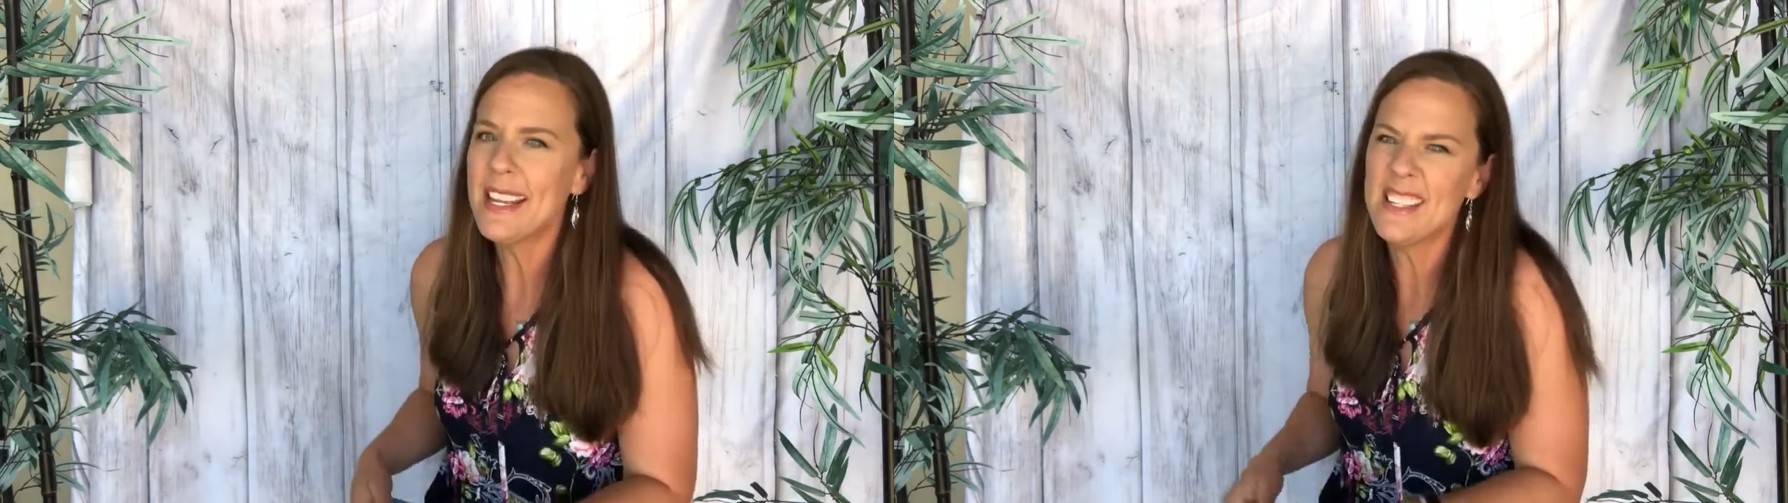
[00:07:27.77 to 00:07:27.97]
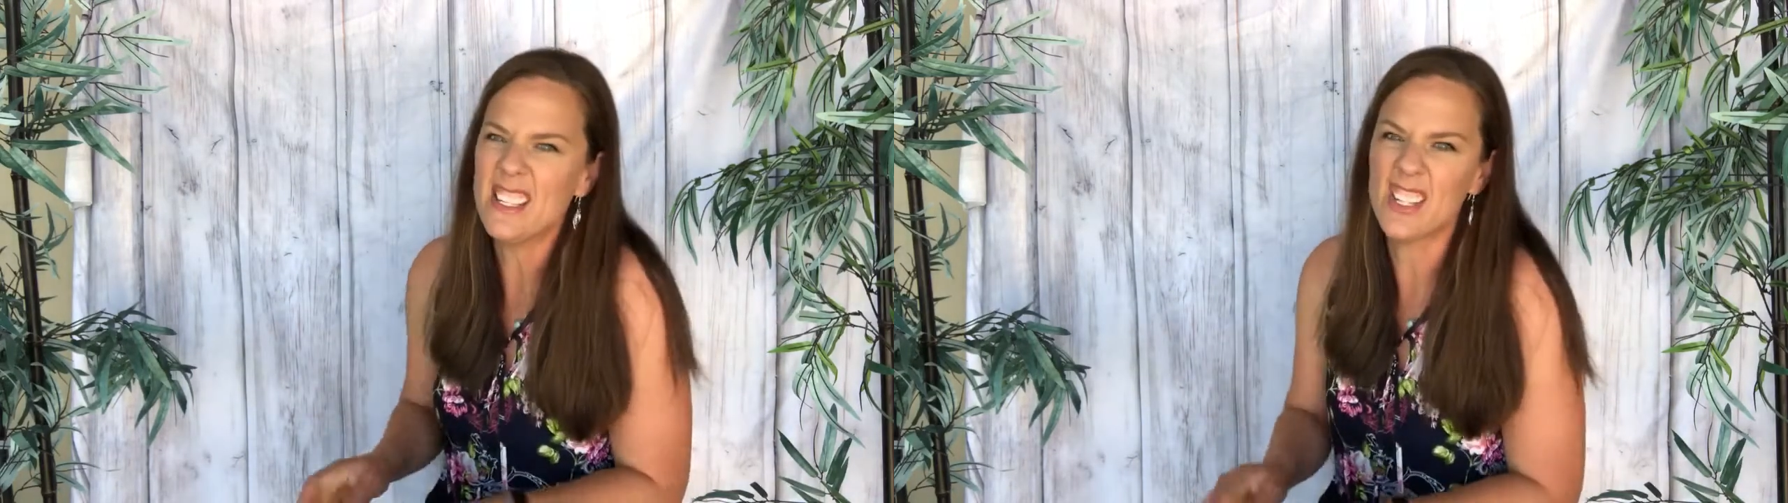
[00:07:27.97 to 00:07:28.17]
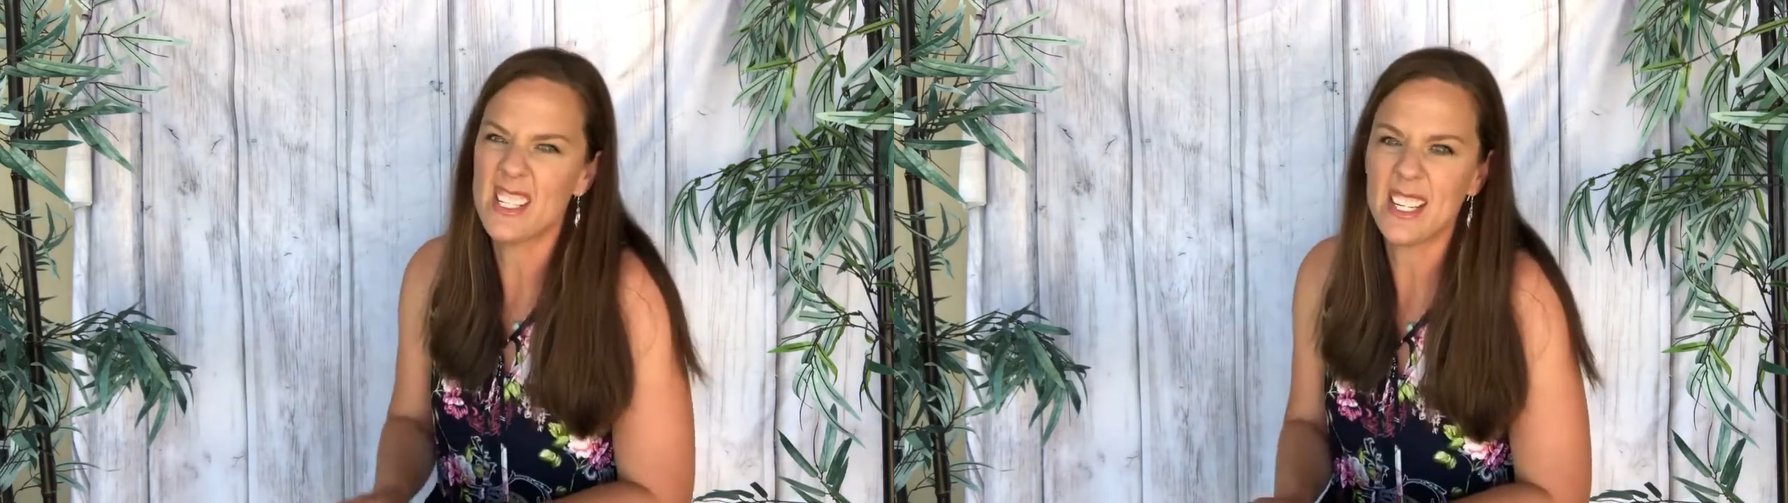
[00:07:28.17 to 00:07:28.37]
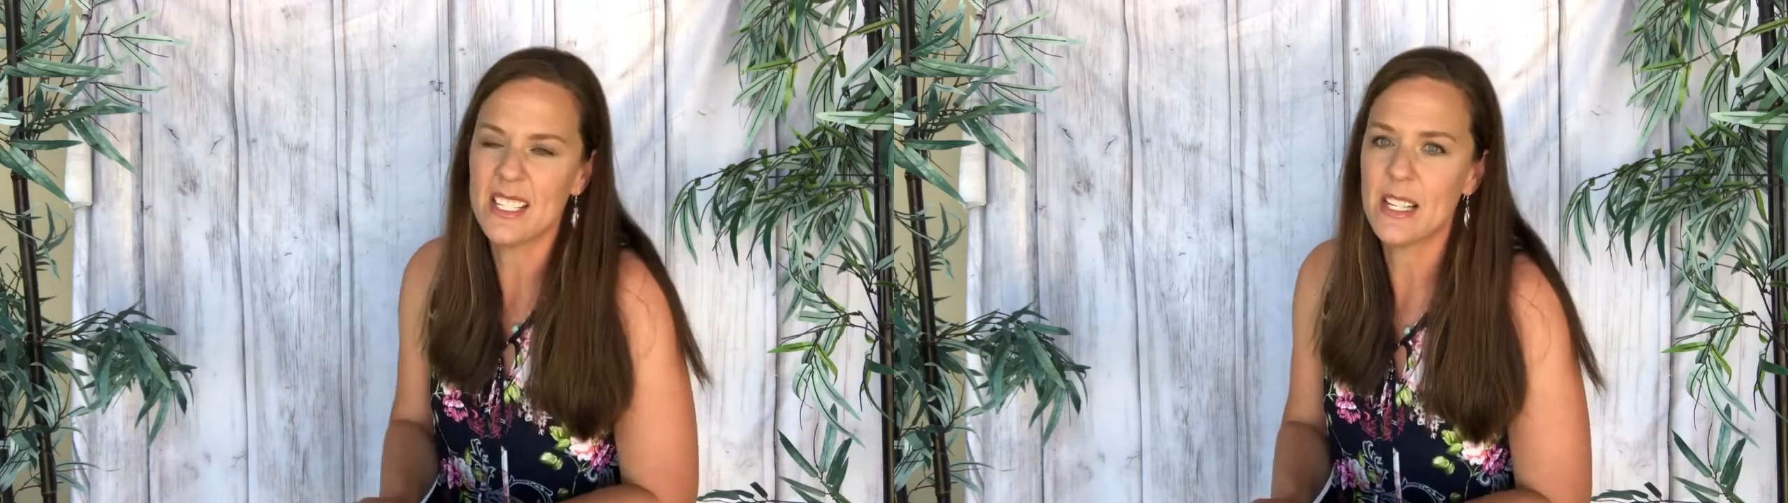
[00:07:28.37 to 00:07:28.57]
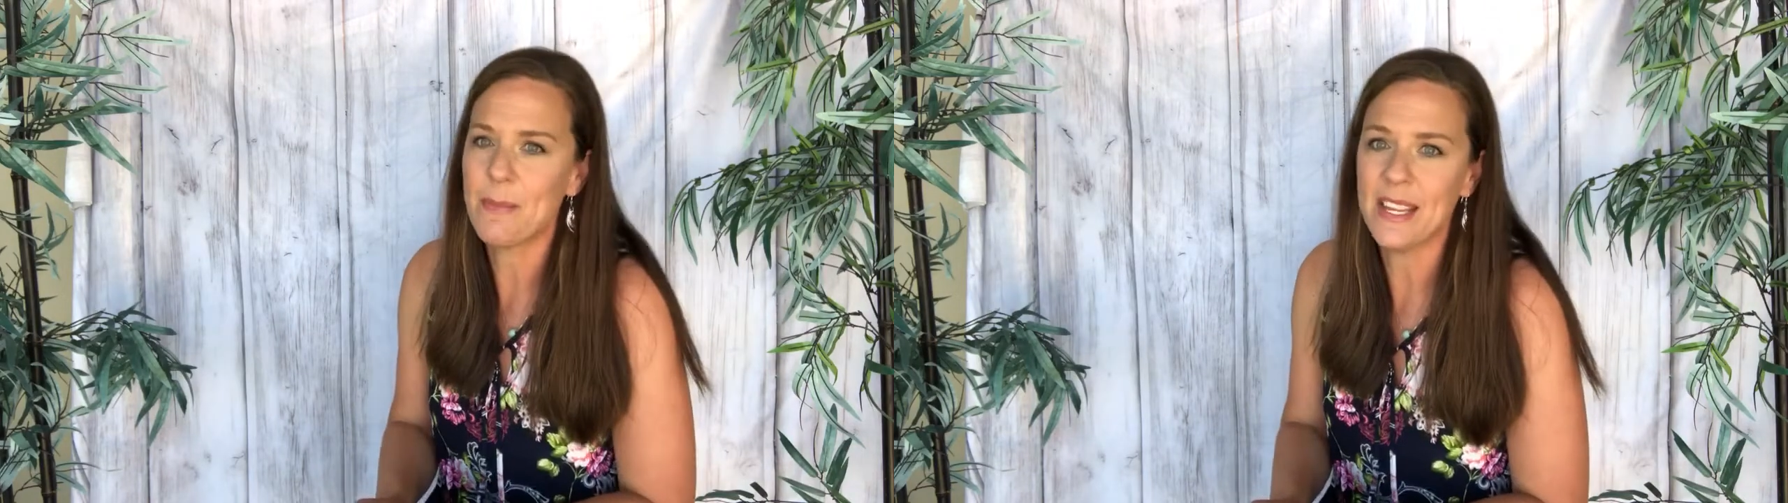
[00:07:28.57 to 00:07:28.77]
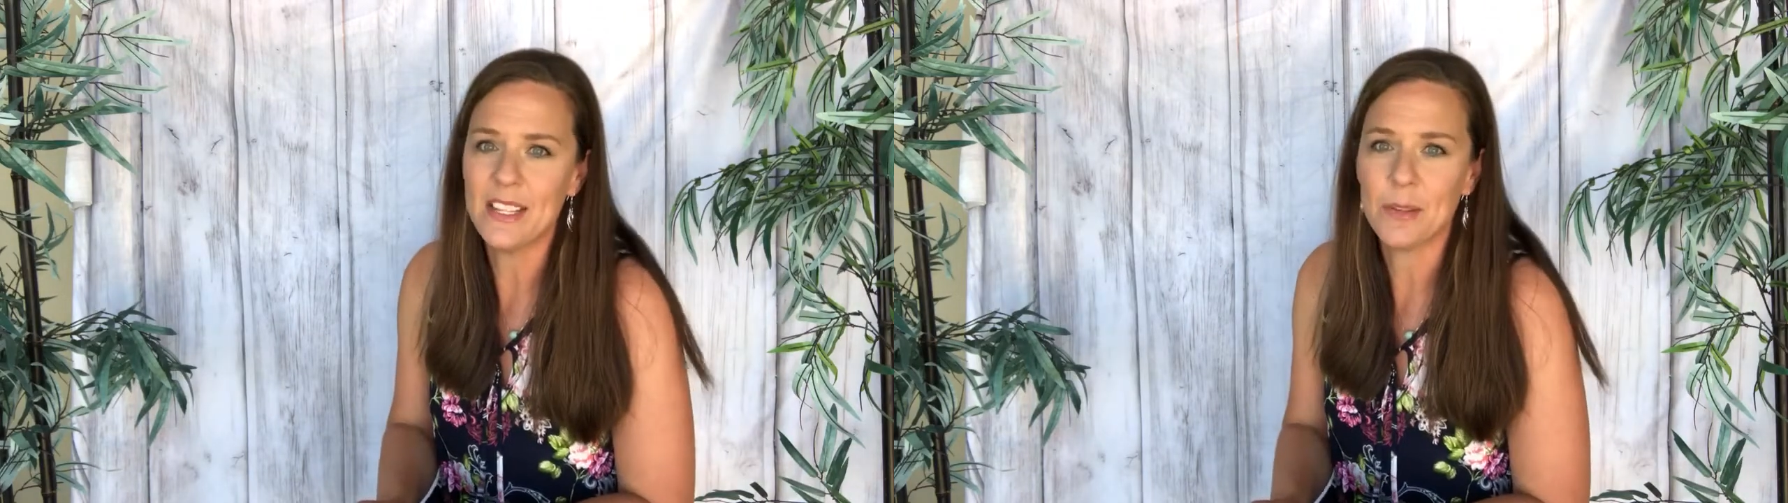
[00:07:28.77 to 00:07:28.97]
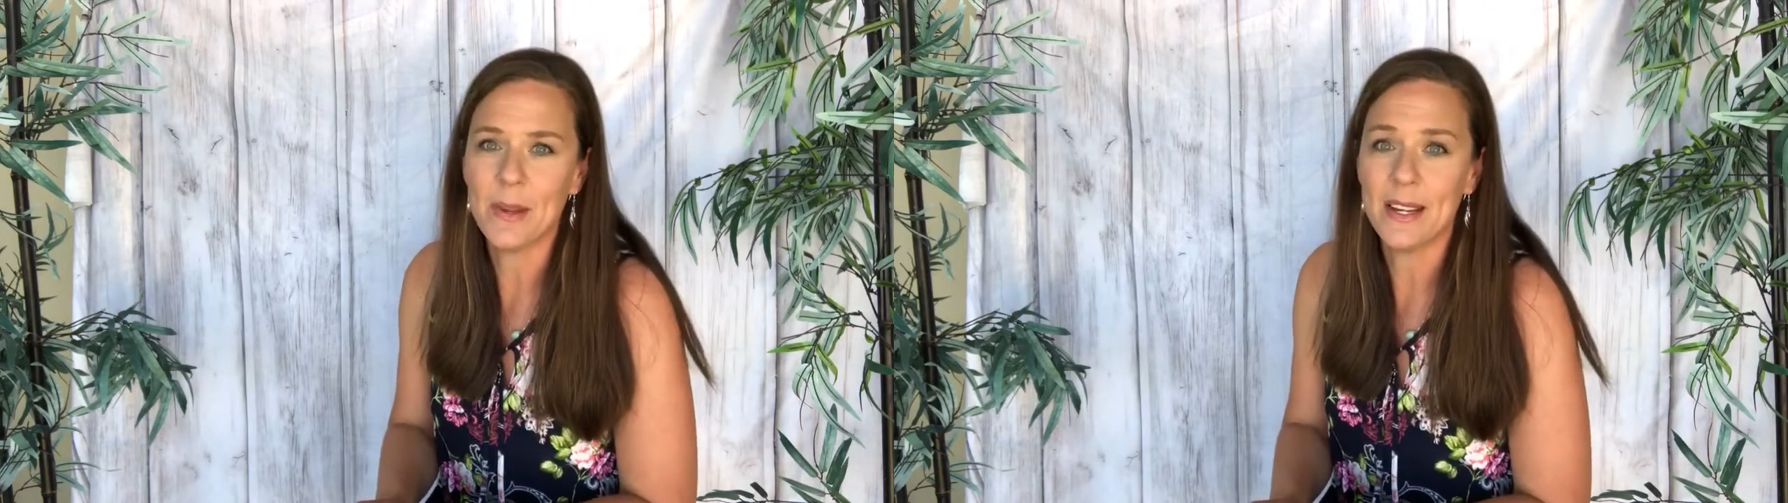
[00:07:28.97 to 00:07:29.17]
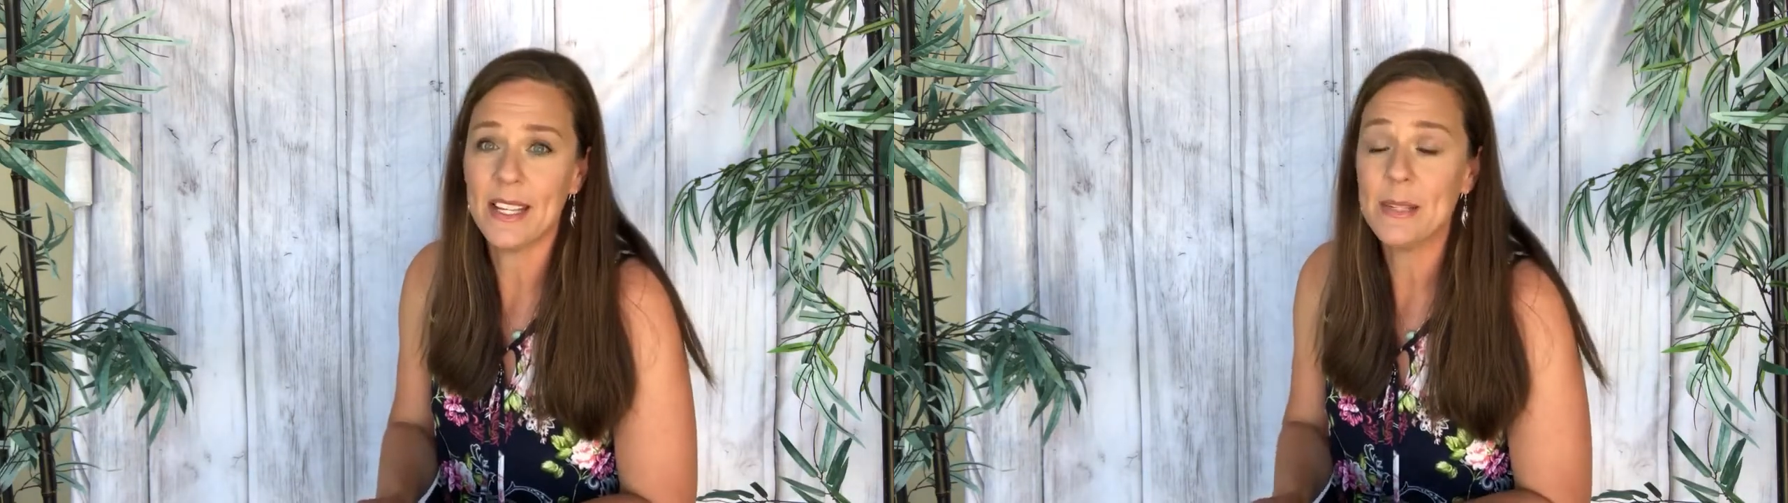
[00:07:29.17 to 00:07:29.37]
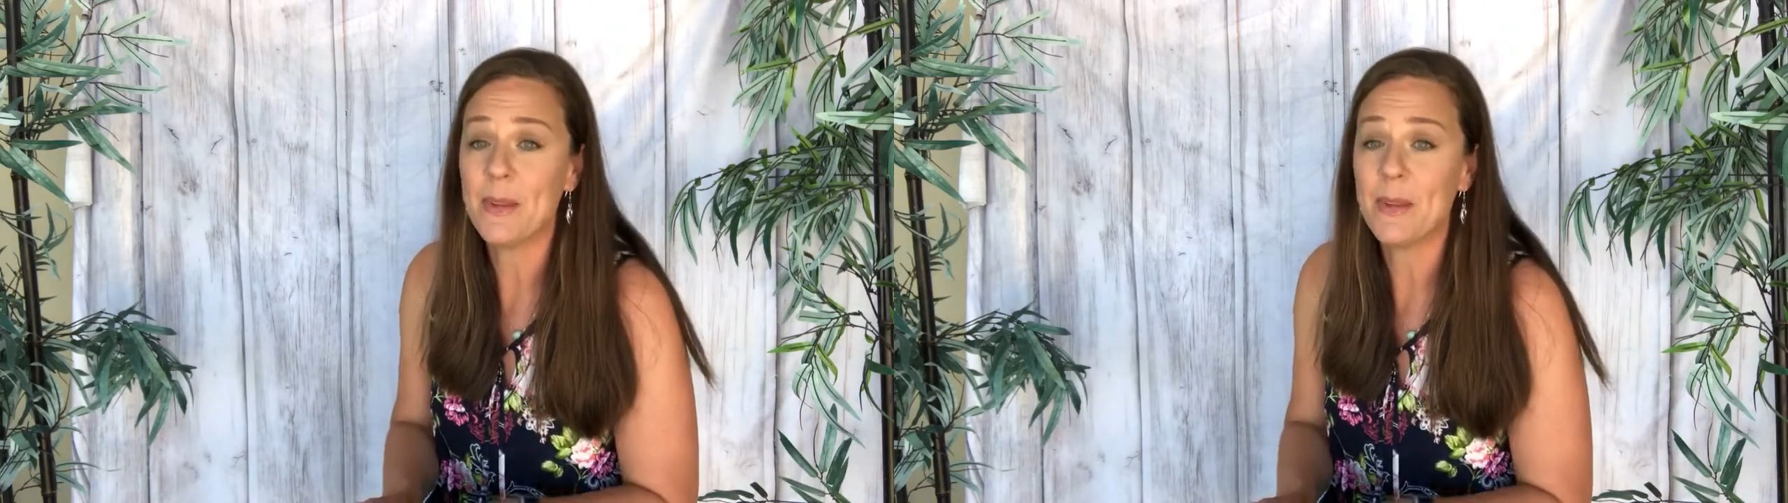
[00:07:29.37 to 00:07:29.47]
isn't just because of the Easter bunnies,